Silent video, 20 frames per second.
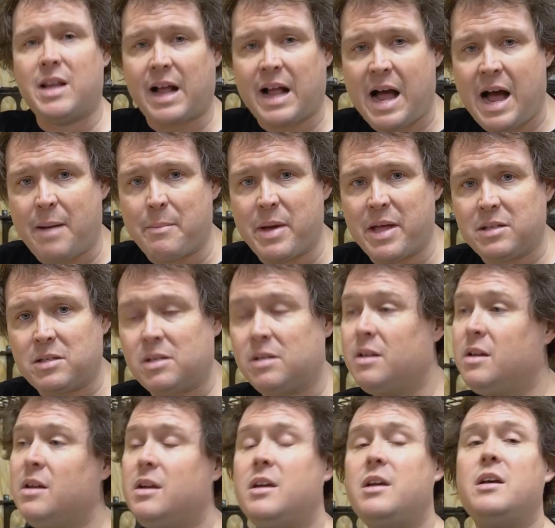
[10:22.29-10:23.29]
comments
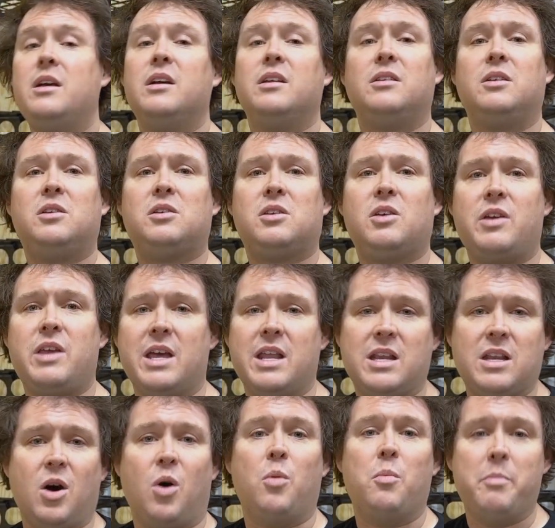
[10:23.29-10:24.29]
just so you
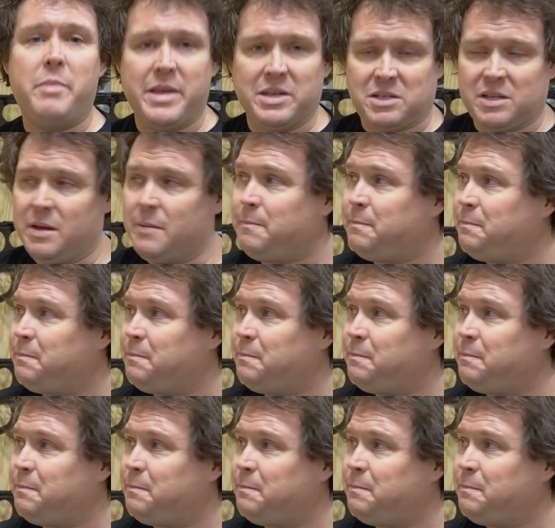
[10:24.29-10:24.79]
don't miss it.